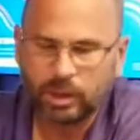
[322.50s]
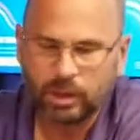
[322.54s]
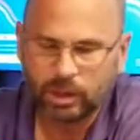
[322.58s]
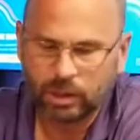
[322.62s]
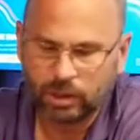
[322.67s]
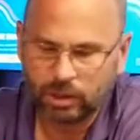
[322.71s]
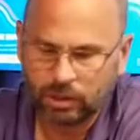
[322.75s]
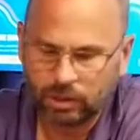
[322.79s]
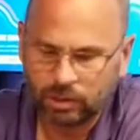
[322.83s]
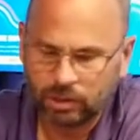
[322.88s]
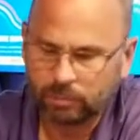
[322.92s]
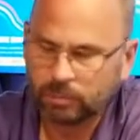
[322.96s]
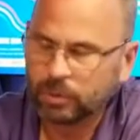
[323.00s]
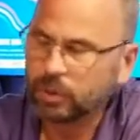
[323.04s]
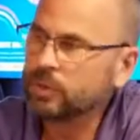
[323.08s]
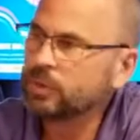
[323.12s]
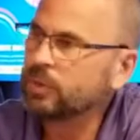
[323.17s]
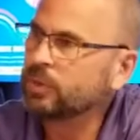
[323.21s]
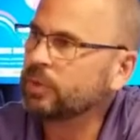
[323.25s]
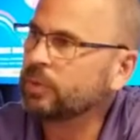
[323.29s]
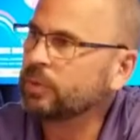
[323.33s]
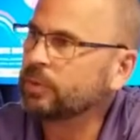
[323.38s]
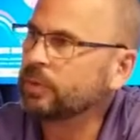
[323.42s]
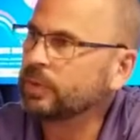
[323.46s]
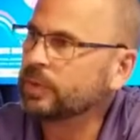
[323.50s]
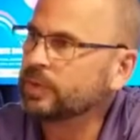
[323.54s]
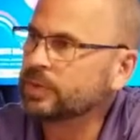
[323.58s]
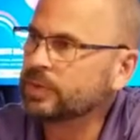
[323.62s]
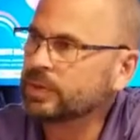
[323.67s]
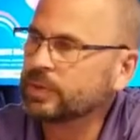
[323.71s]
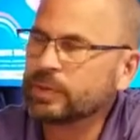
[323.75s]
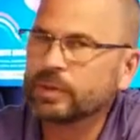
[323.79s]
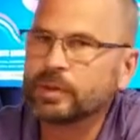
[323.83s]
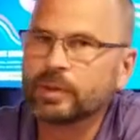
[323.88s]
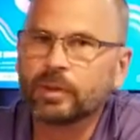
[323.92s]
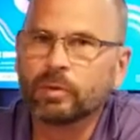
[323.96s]
And number two is
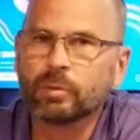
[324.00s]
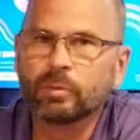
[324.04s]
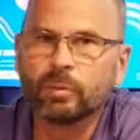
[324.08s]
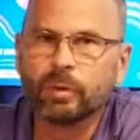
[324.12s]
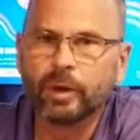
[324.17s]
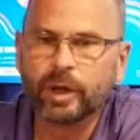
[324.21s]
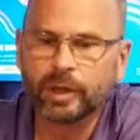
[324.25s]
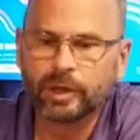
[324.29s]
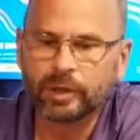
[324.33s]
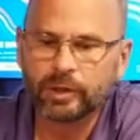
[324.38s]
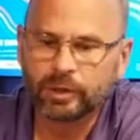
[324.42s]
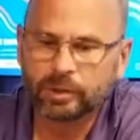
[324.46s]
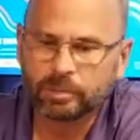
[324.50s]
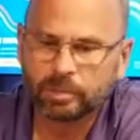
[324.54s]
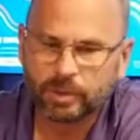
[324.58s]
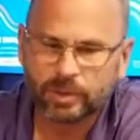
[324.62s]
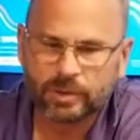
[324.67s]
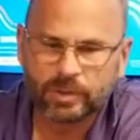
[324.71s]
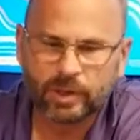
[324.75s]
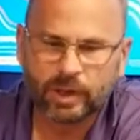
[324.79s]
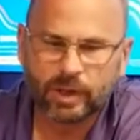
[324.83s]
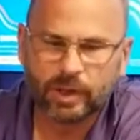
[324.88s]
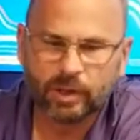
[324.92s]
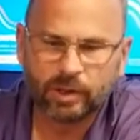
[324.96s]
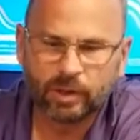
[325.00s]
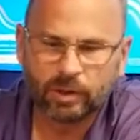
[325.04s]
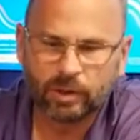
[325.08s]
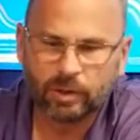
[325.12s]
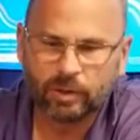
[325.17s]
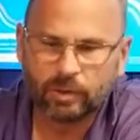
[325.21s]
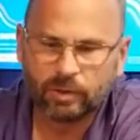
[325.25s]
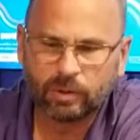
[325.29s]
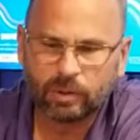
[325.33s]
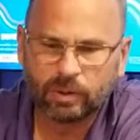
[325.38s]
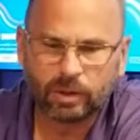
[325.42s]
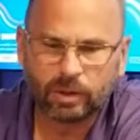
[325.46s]
the regular Prosecco.